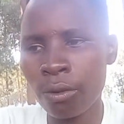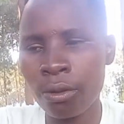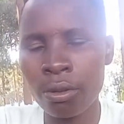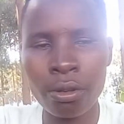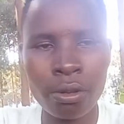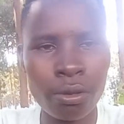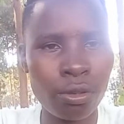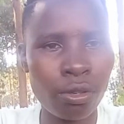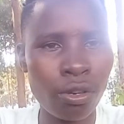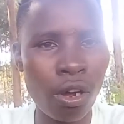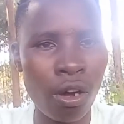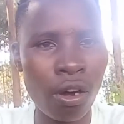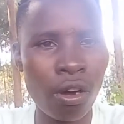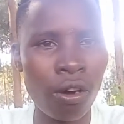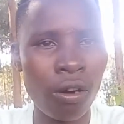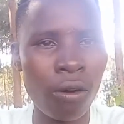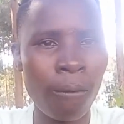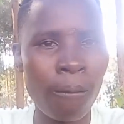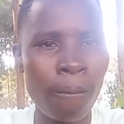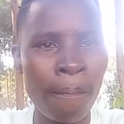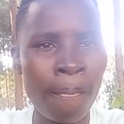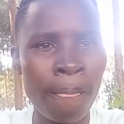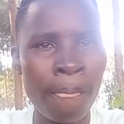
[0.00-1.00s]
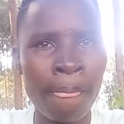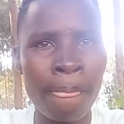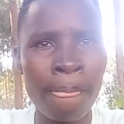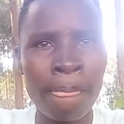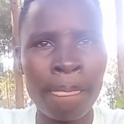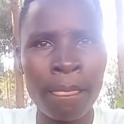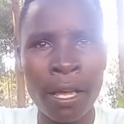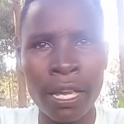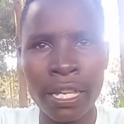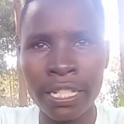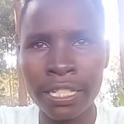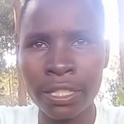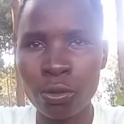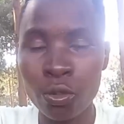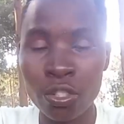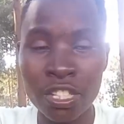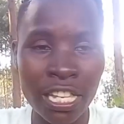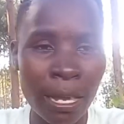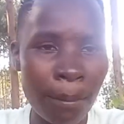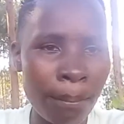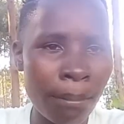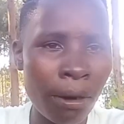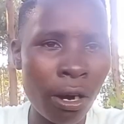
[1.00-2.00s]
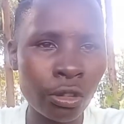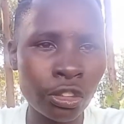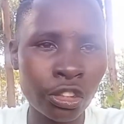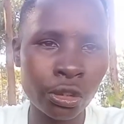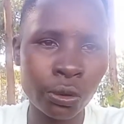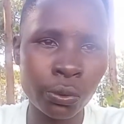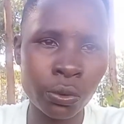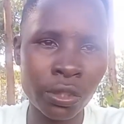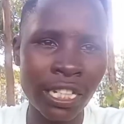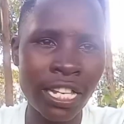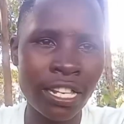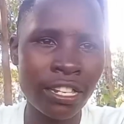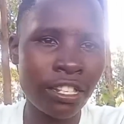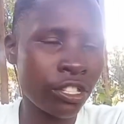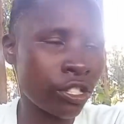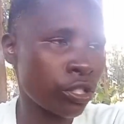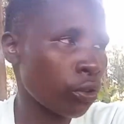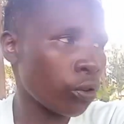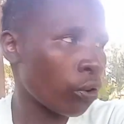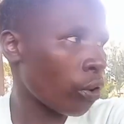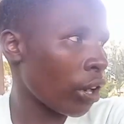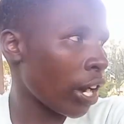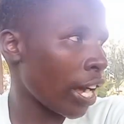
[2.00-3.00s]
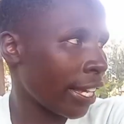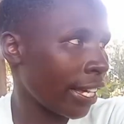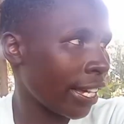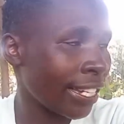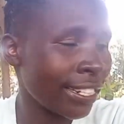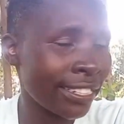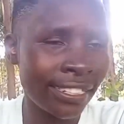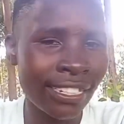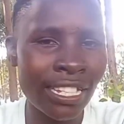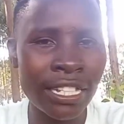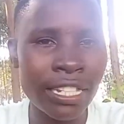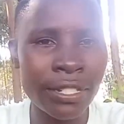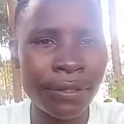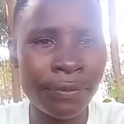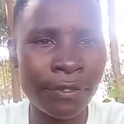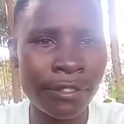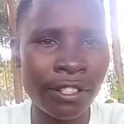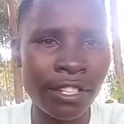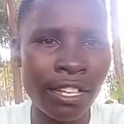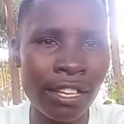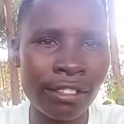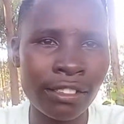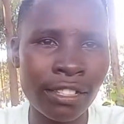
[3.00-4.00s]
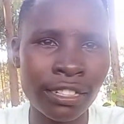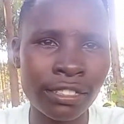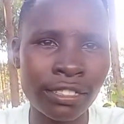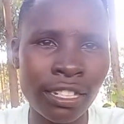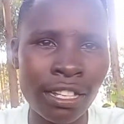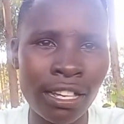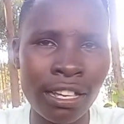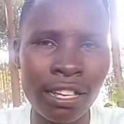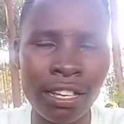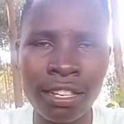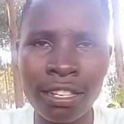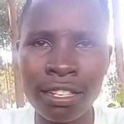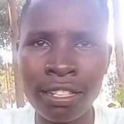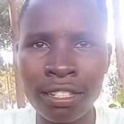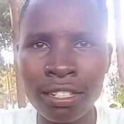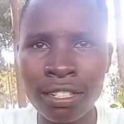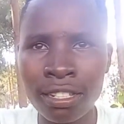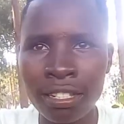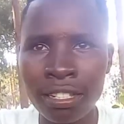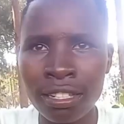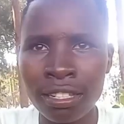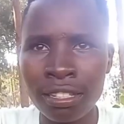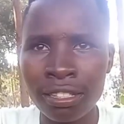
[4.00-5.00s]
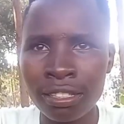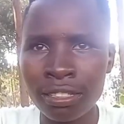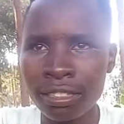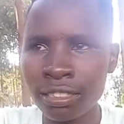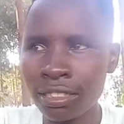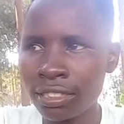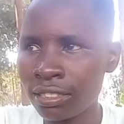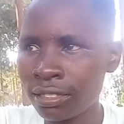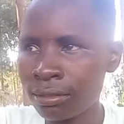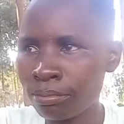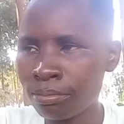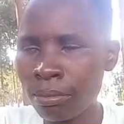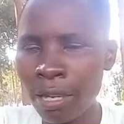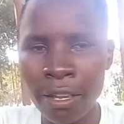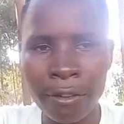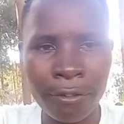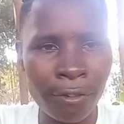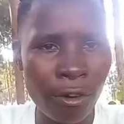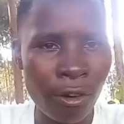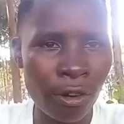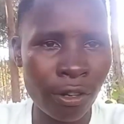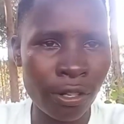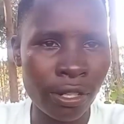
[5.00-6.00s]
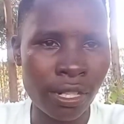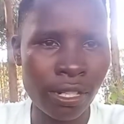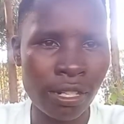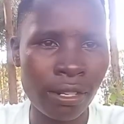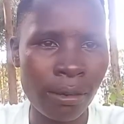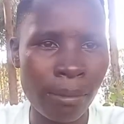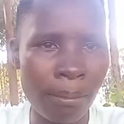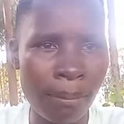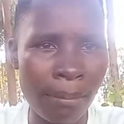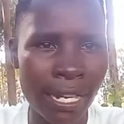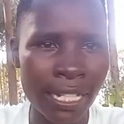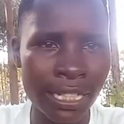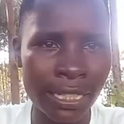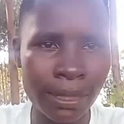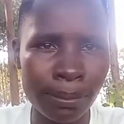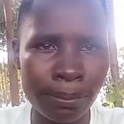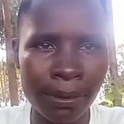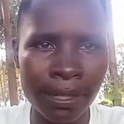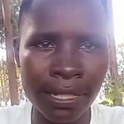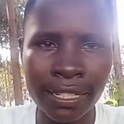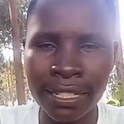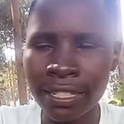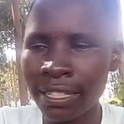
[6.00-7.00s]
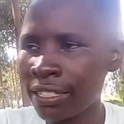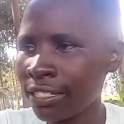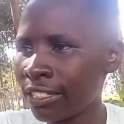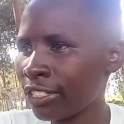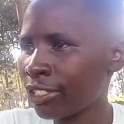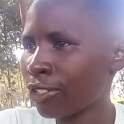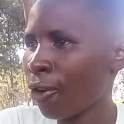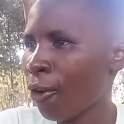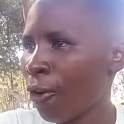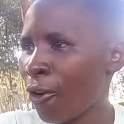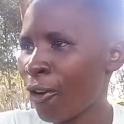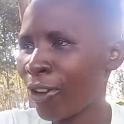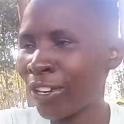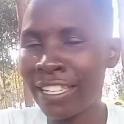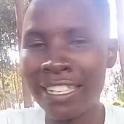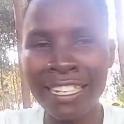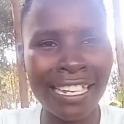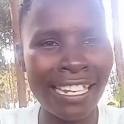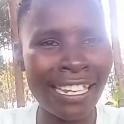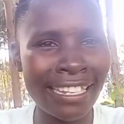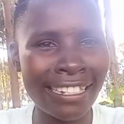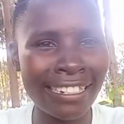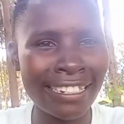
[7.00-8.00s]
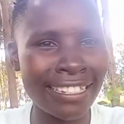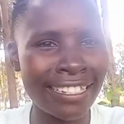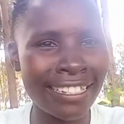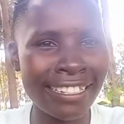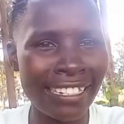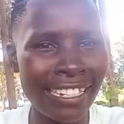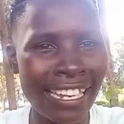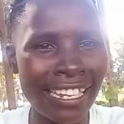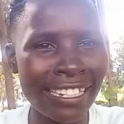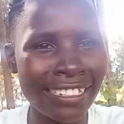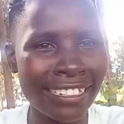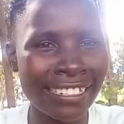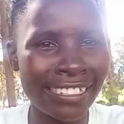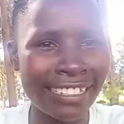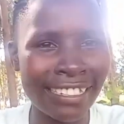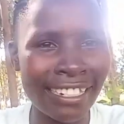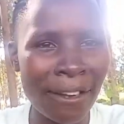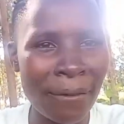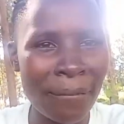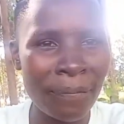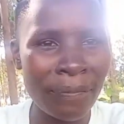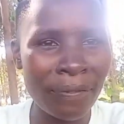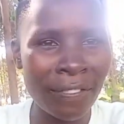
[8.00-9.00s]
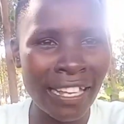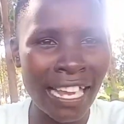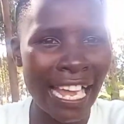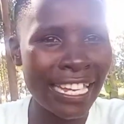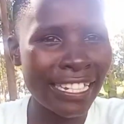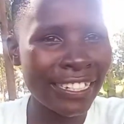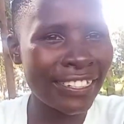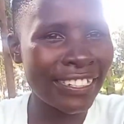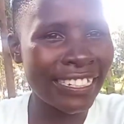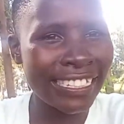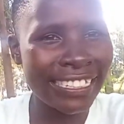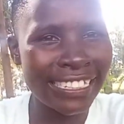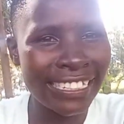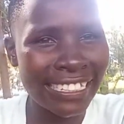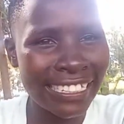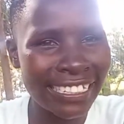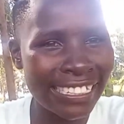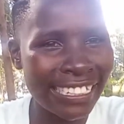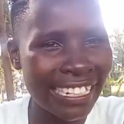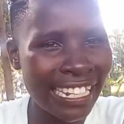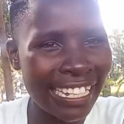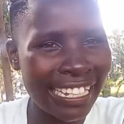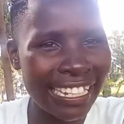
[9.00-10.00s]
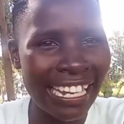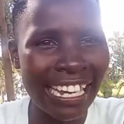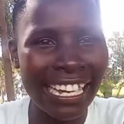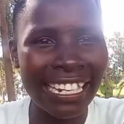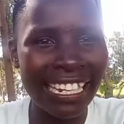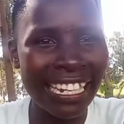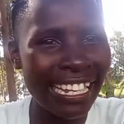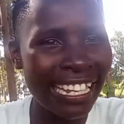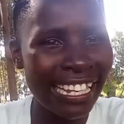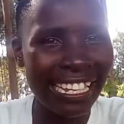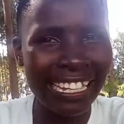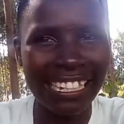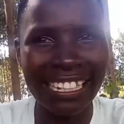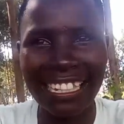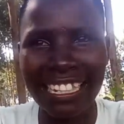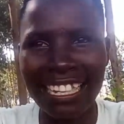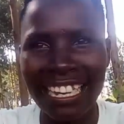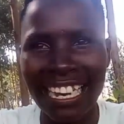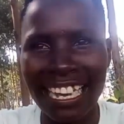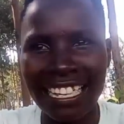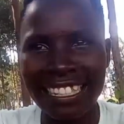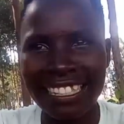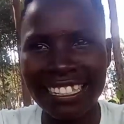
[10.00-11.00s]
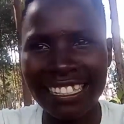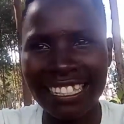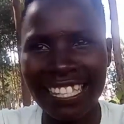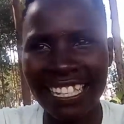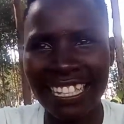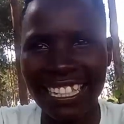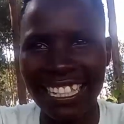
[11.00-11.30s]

You know, it was about to rain, so I had that fear that my phone might be rained on, and yet I treat it like an egg, guys.